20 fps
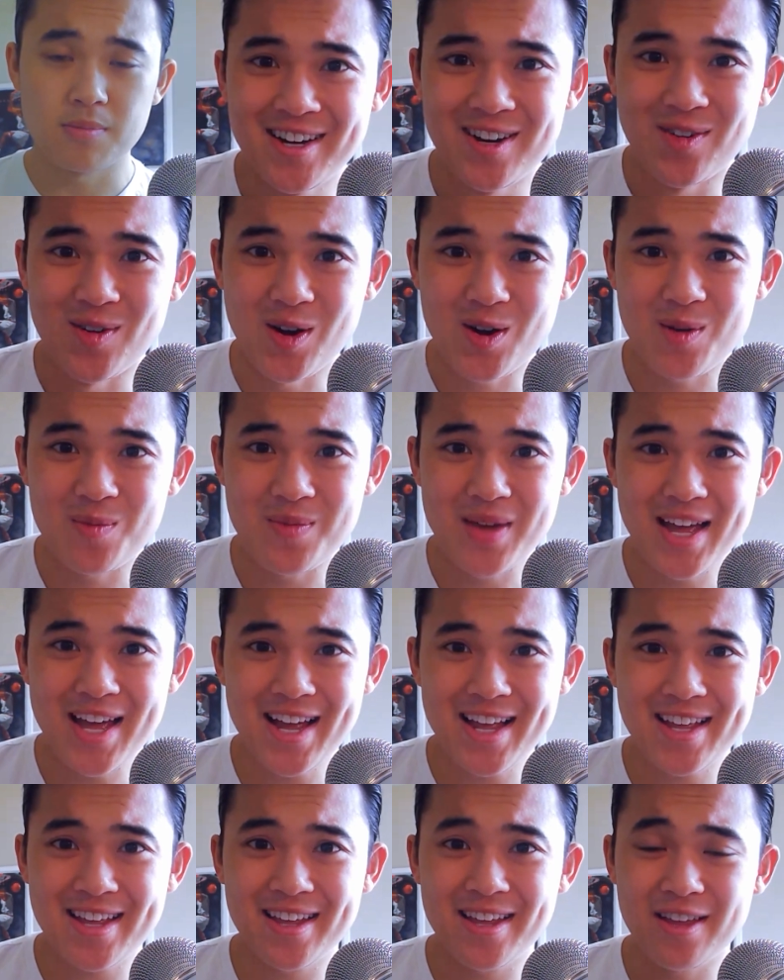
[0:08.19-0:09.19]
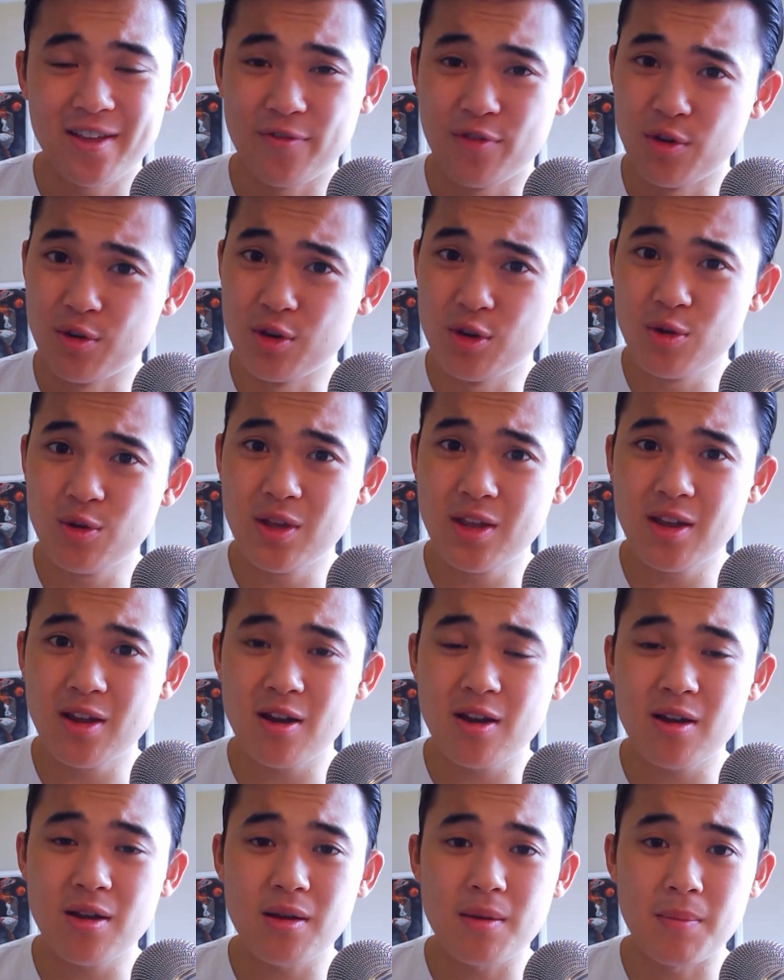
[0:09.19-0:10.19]
Welcome back. If you're new
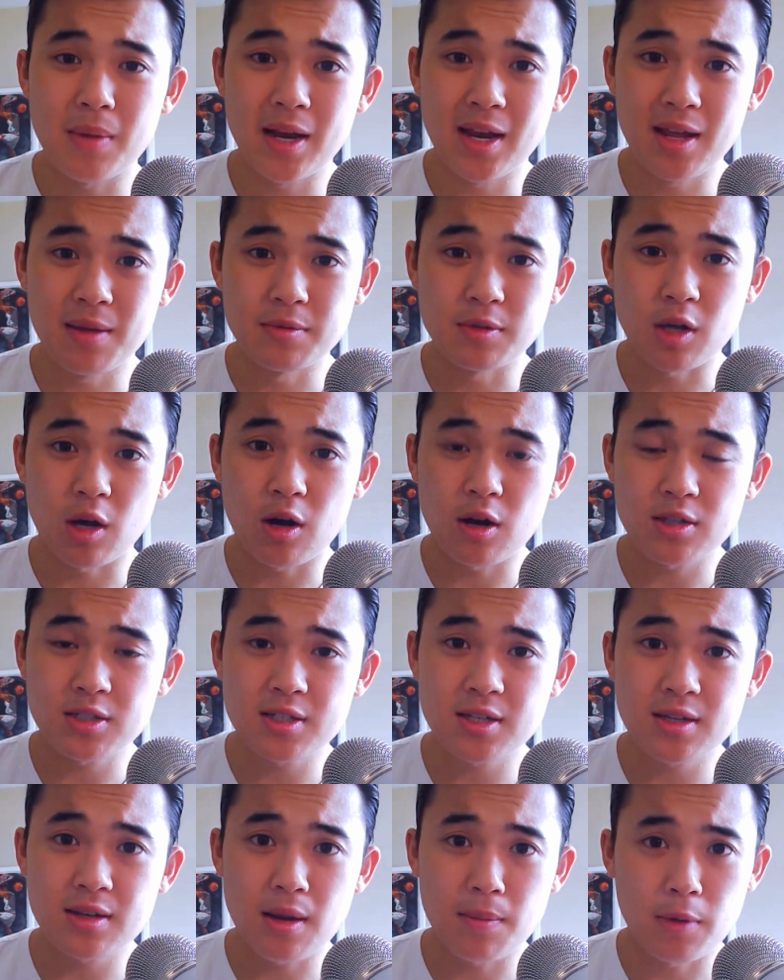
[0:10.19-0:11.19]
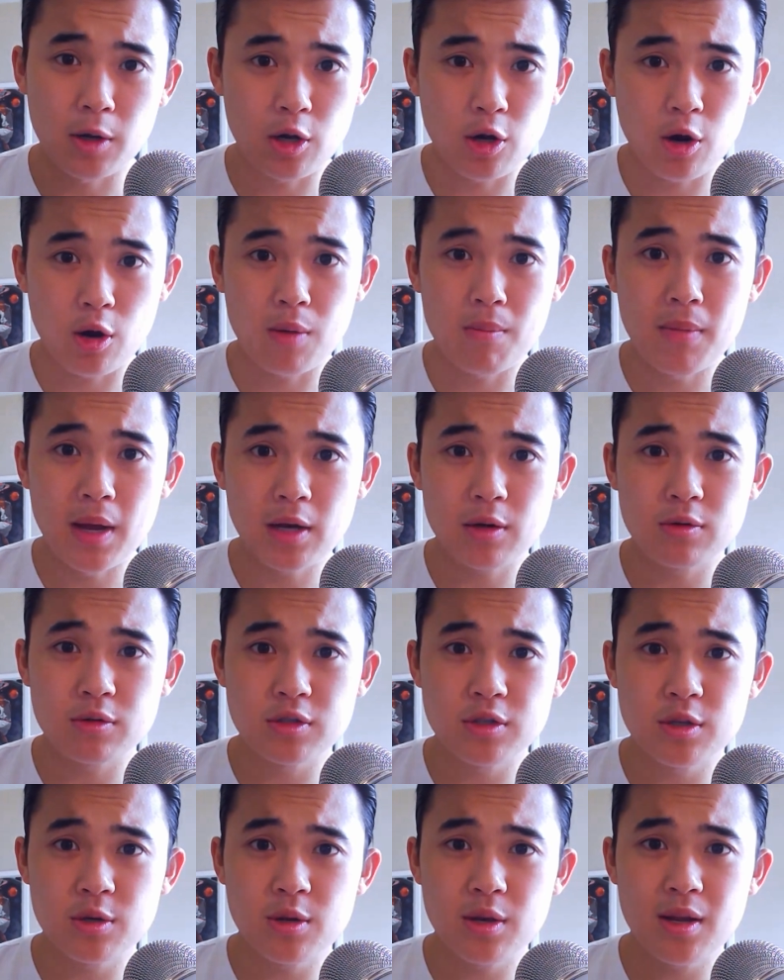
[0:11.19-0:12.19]
here, my name is Austin. I'm a current medical
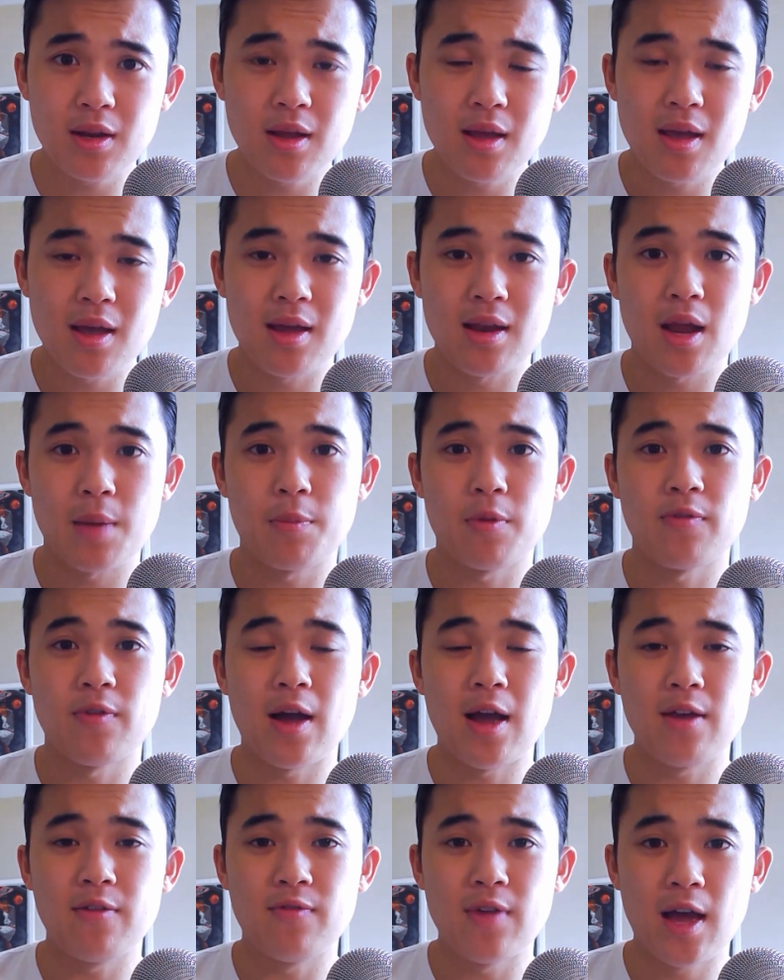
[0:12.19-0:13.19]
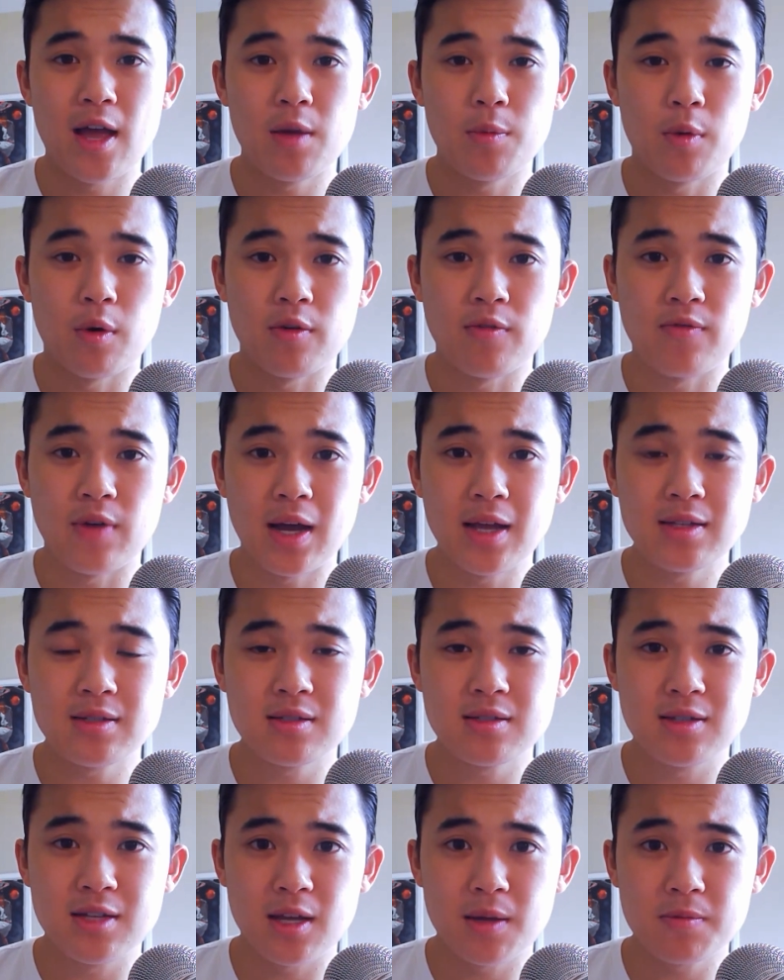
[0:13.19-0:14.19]
student and I provide valuable
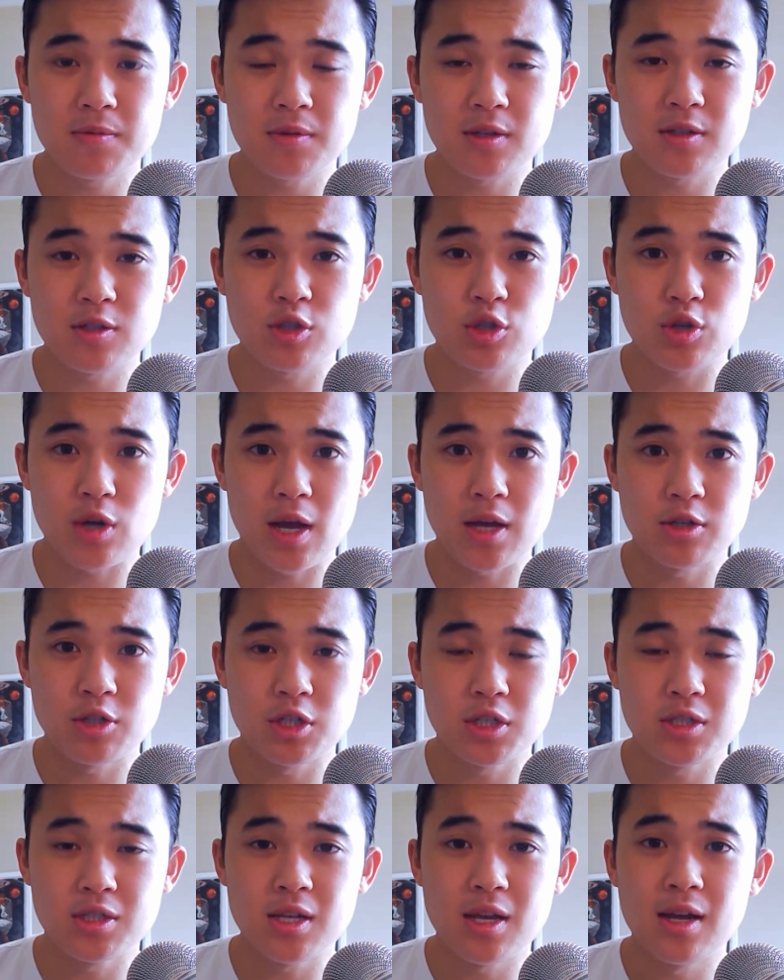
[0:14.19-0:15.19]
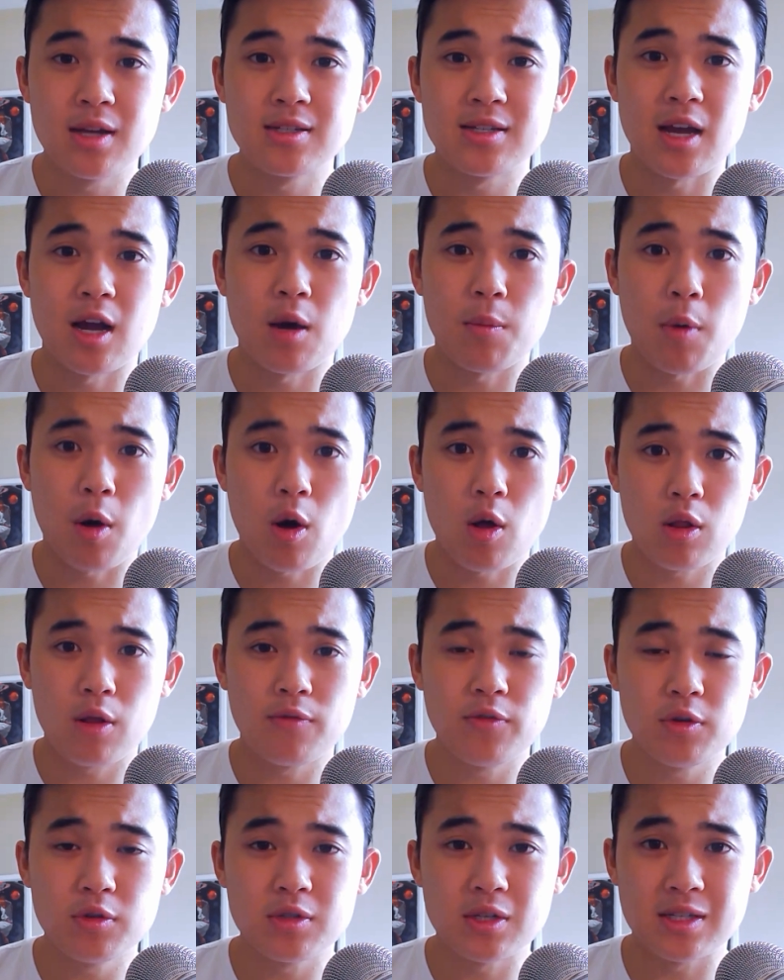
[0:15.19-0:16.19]
advice, tips, and strategies to help all of
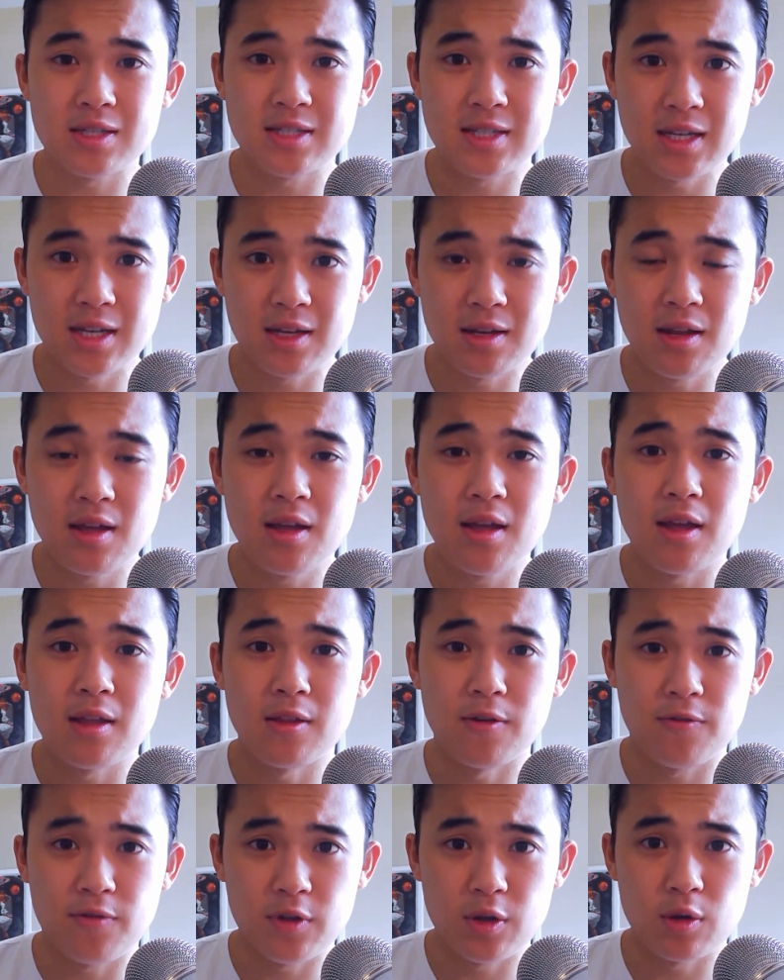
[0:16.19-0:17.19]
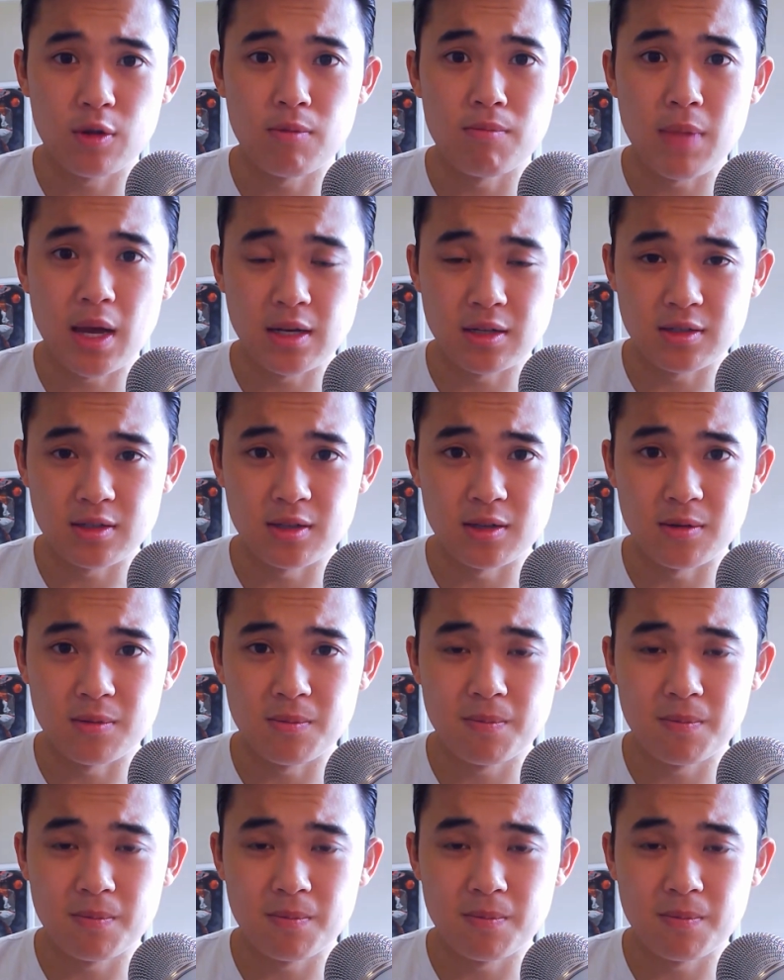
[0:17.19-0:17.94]
you succeed in the field of medicine.